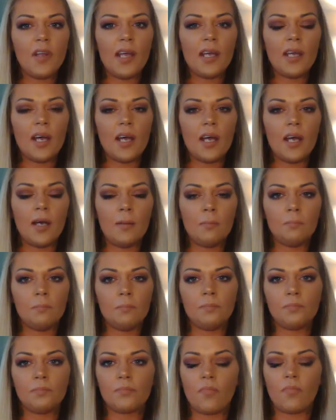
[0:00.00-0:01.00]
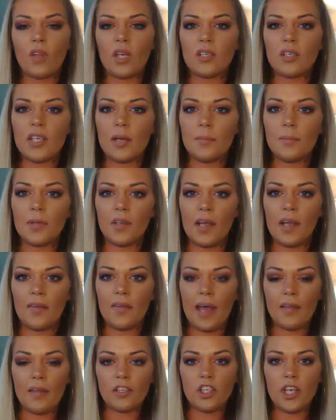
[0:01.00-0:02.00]
like um something like
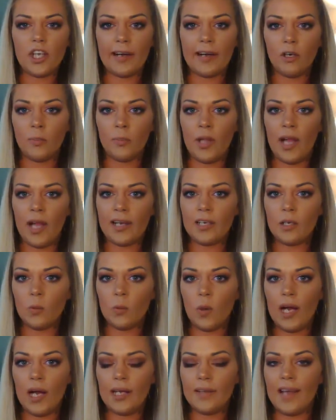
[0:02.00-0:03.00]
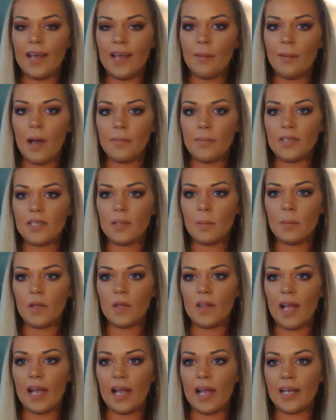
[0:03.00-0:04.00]
that, the checker black and white, that might be
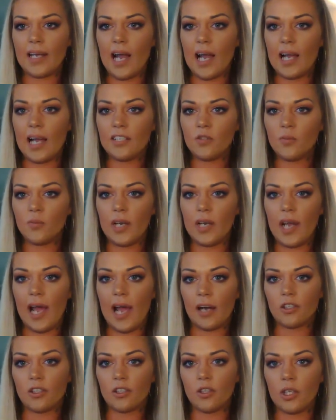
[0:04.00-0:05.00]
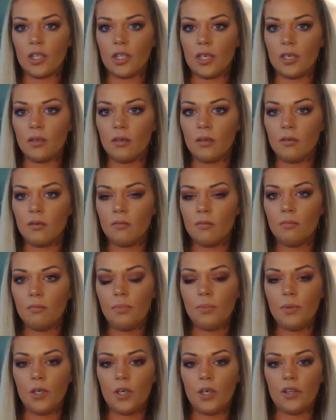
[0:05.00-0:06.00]
something that guys would actually
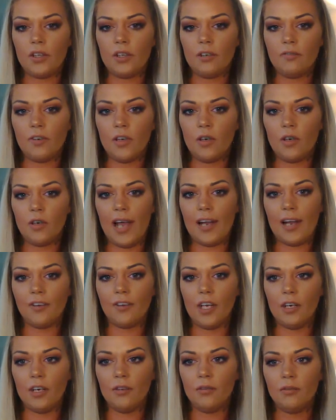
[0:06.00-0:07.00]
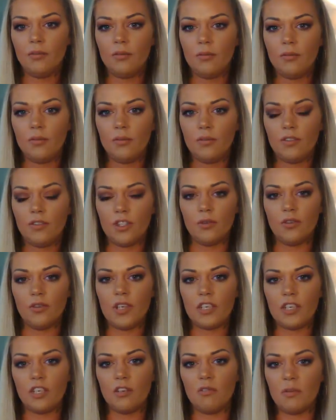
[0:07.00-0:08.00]
put on their phone. I don't know. Do you
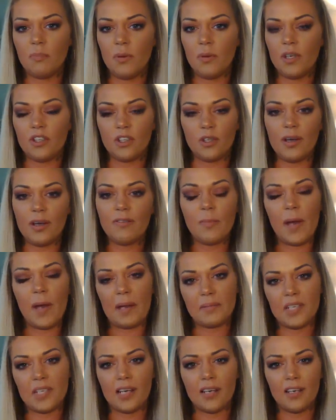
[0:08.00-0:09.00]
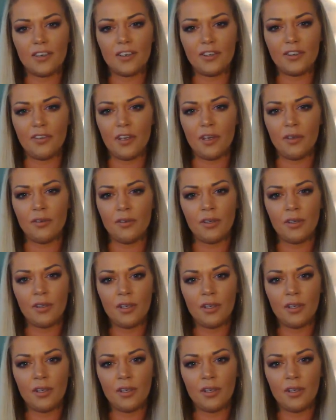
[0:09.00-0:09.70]
think you would put do you have a pop socket on your phone?